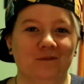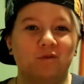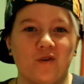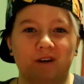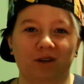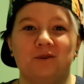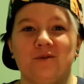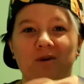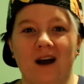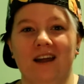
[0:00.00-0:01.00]
for
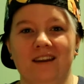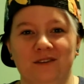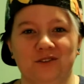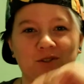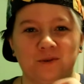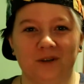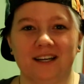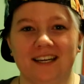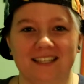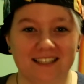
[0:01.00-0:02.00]
you, another
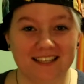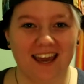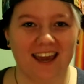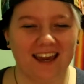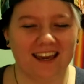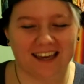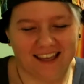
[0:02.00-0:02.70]
story today.